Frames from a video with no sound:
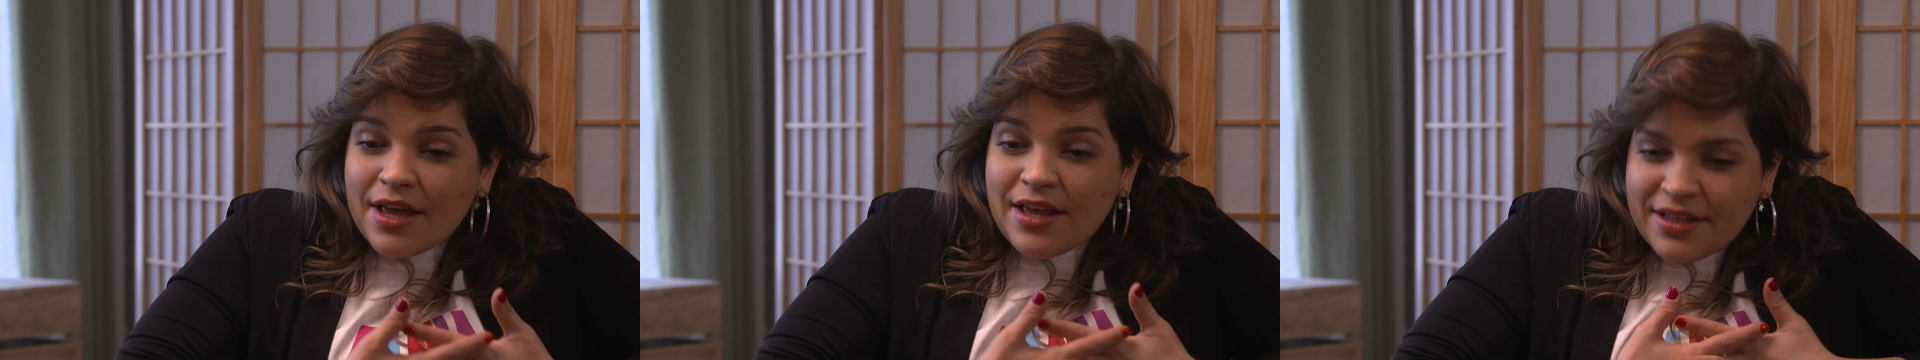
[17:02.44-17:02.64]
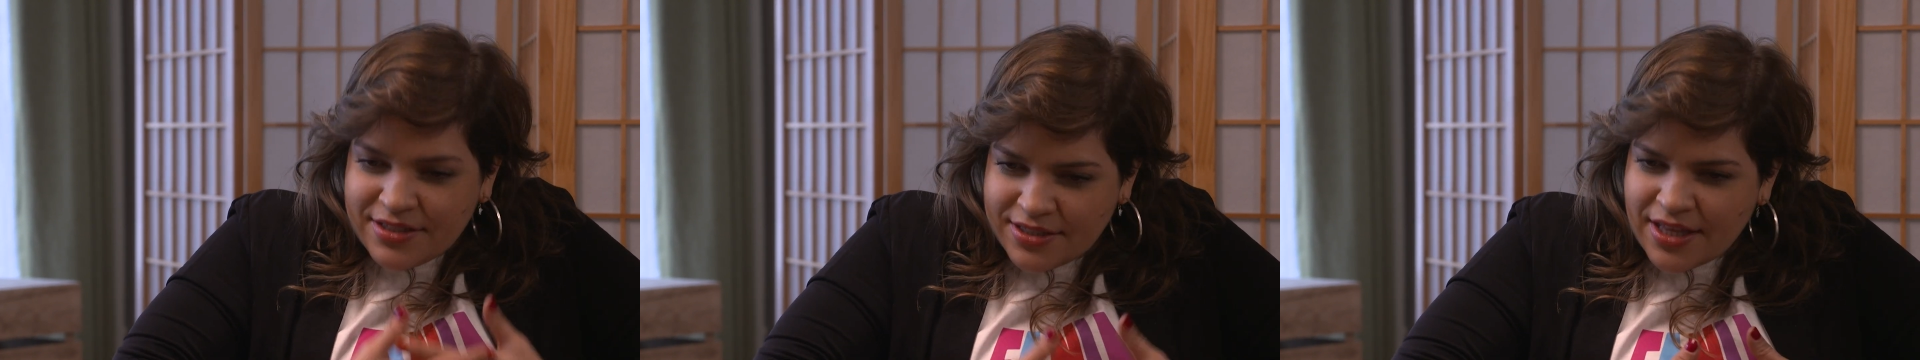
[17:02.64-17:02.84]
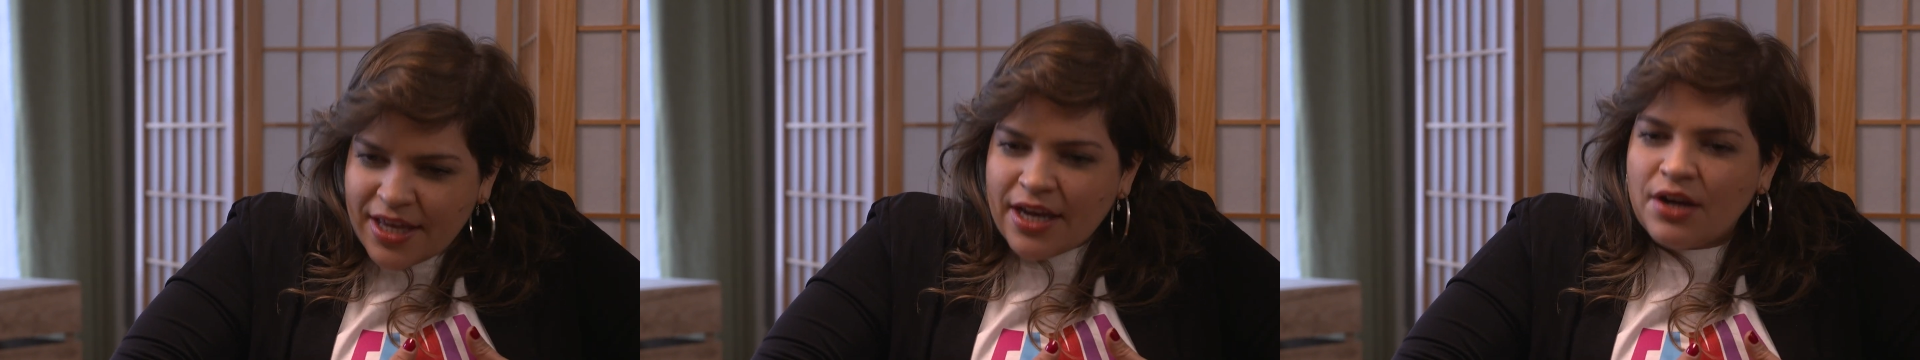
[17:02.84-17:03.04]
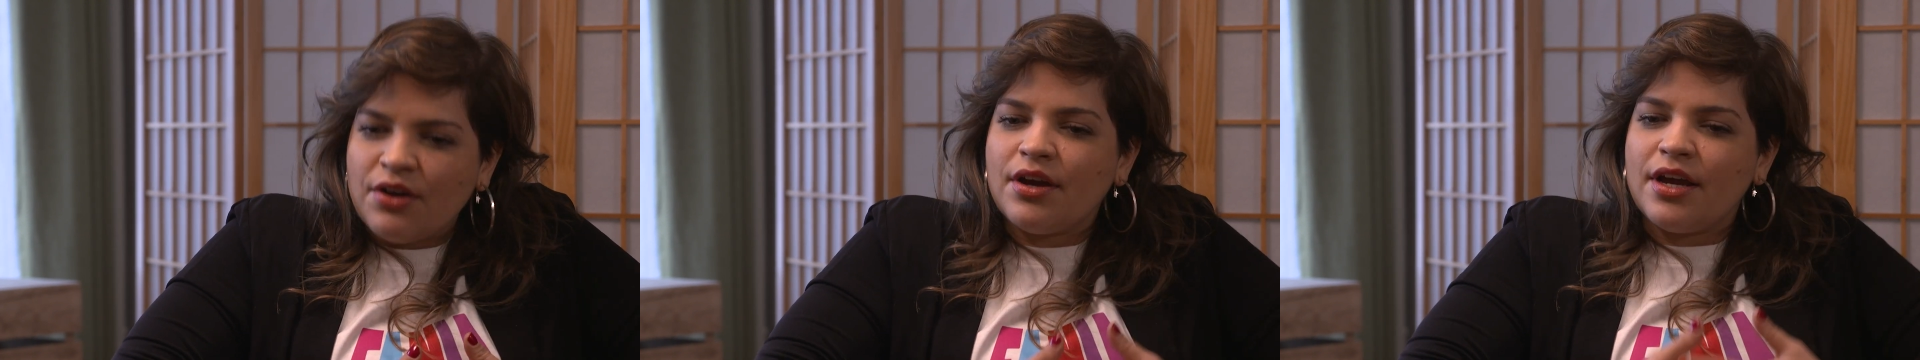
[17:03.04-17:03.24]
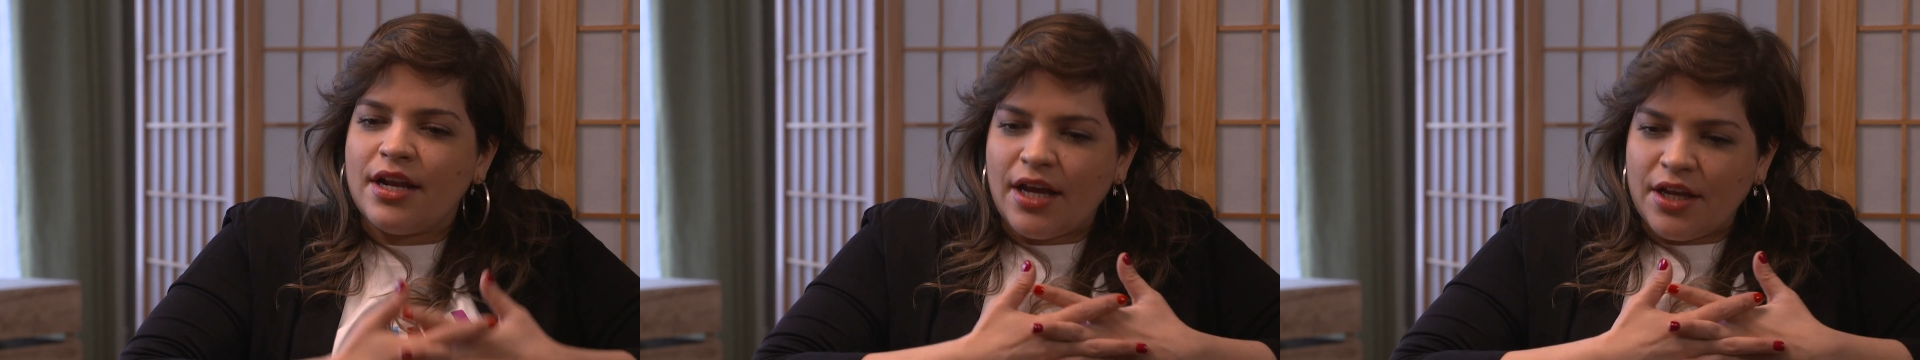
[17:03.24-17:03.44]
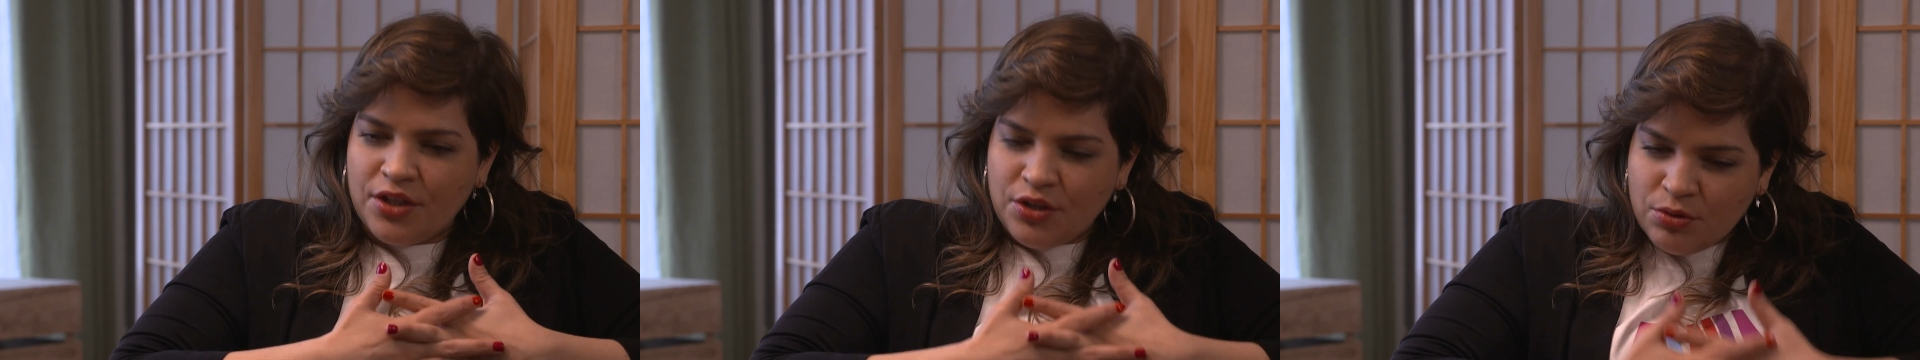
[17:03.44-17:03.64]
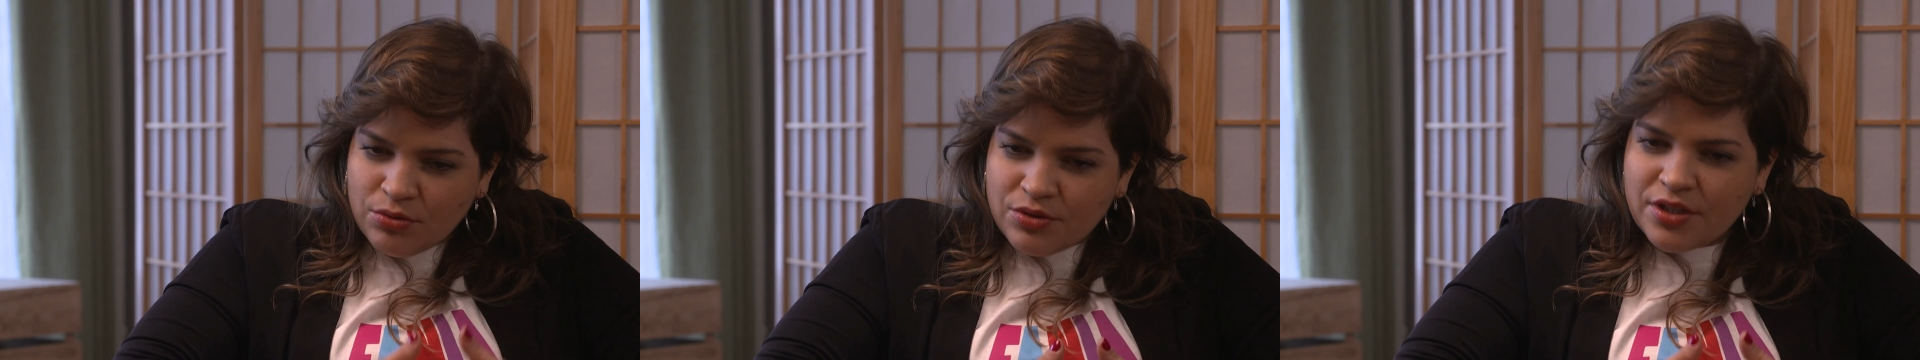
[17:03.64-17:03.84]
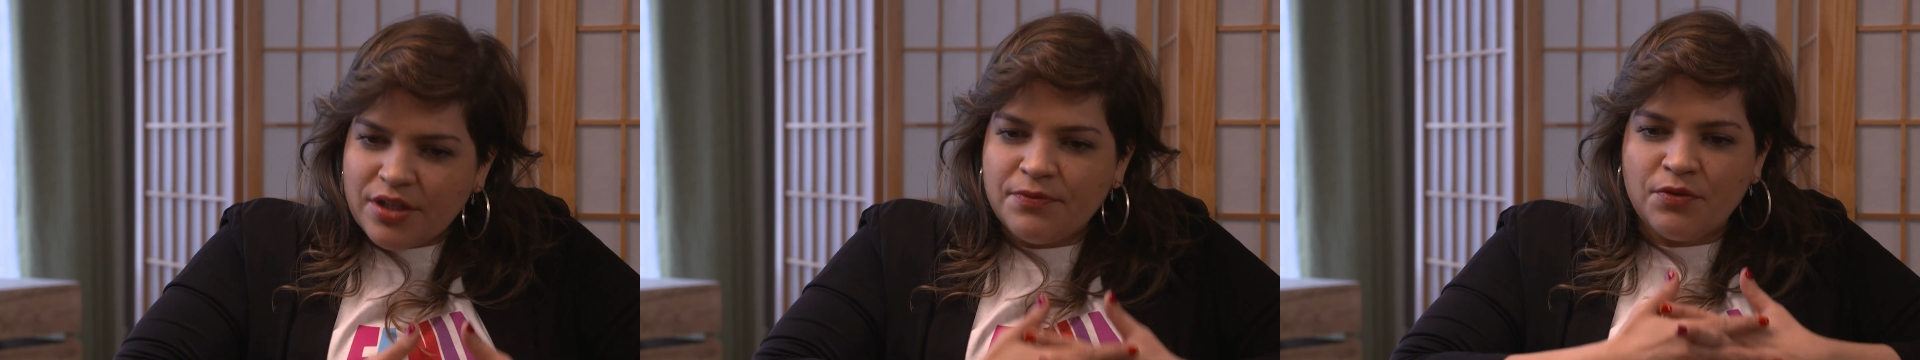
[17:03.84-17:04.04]
It's there, and I
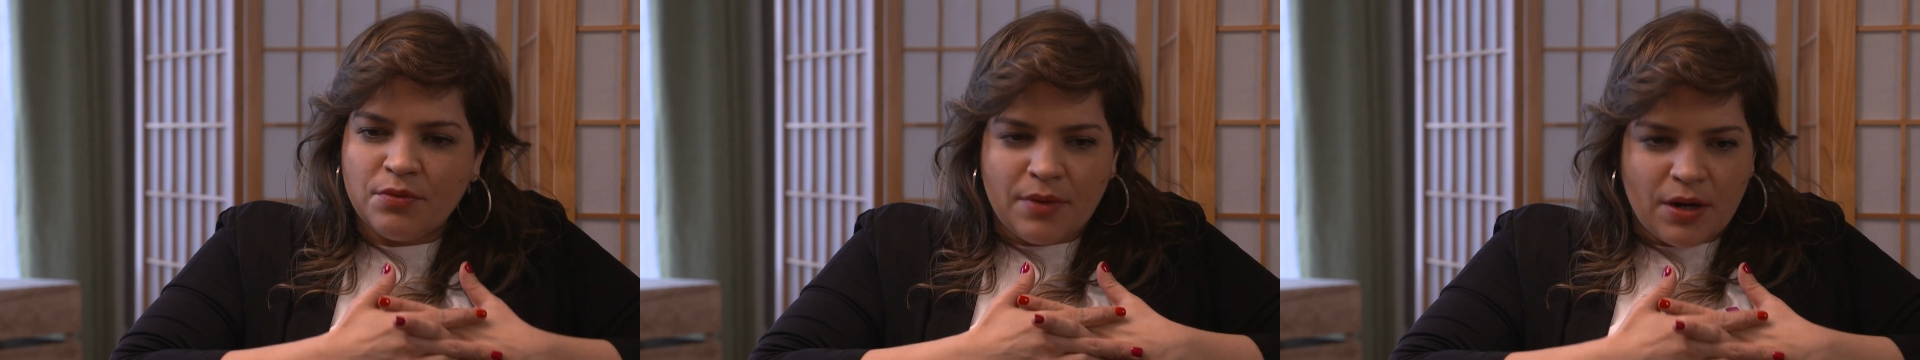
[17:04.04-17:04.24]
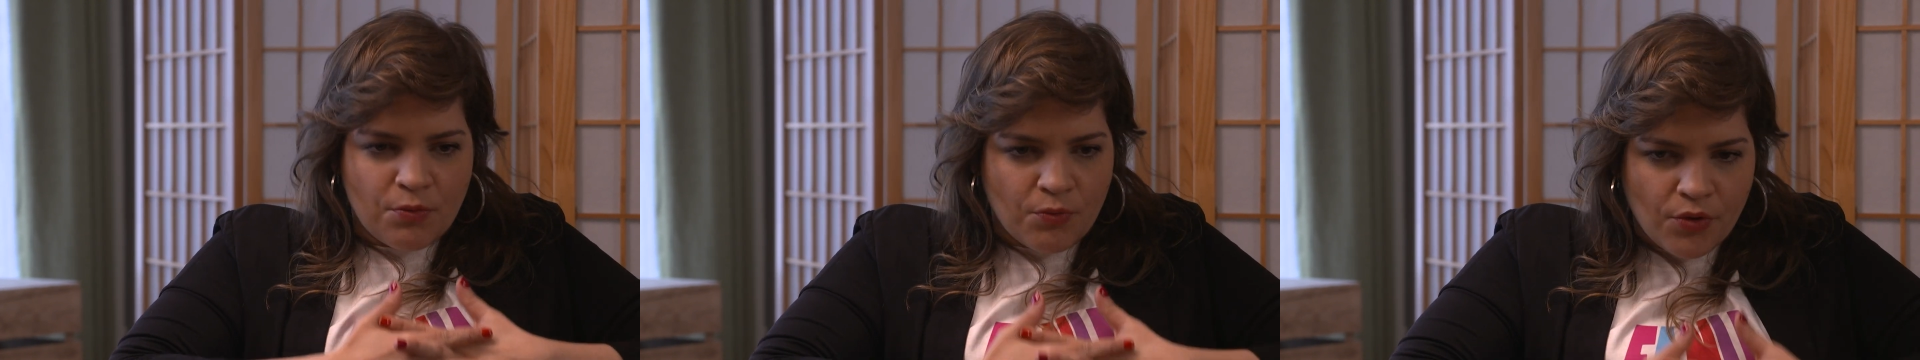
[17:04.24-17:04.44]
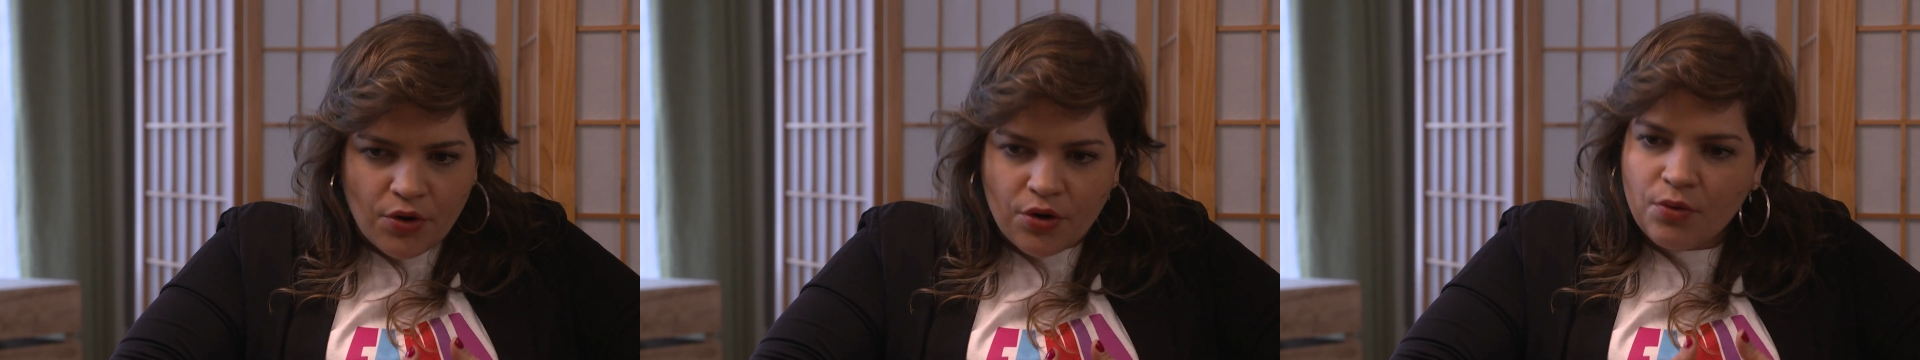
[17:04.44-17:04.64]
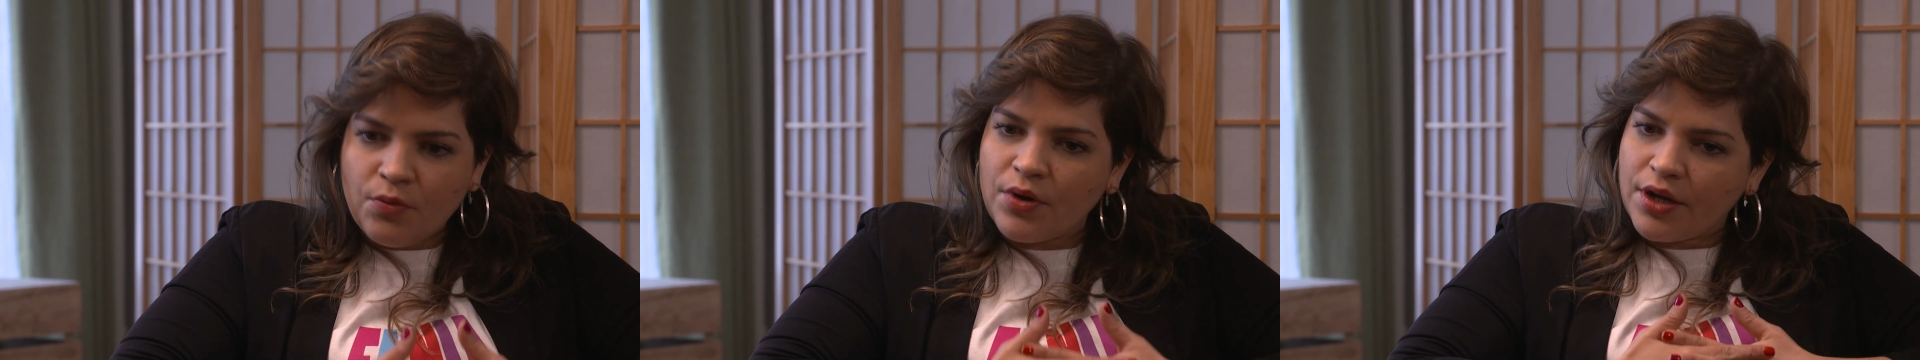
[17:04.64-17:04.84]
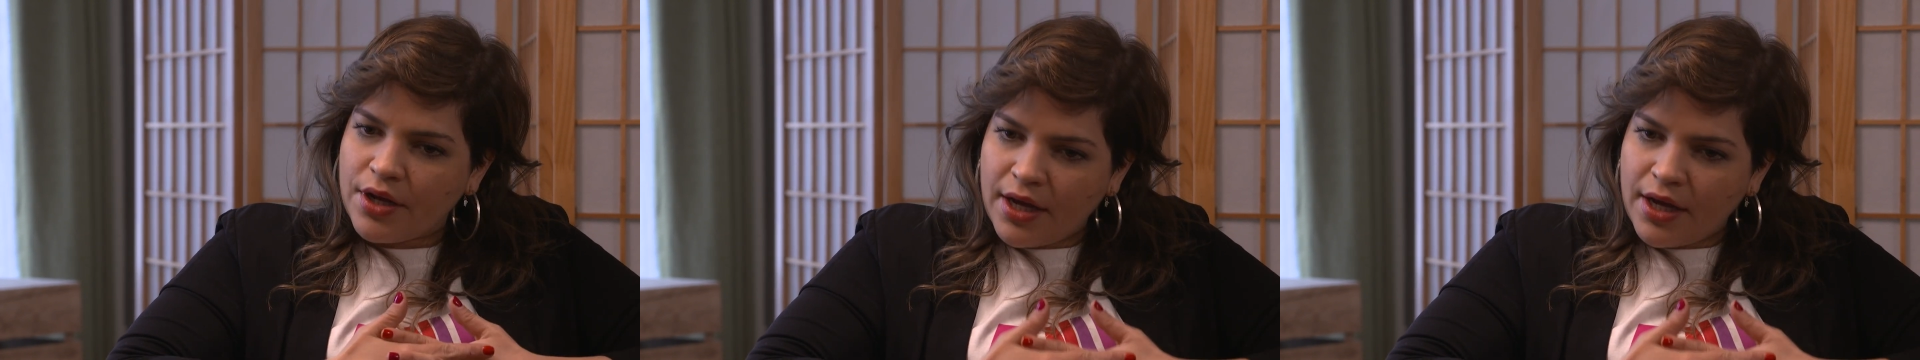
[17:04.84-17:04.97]
use it for my work when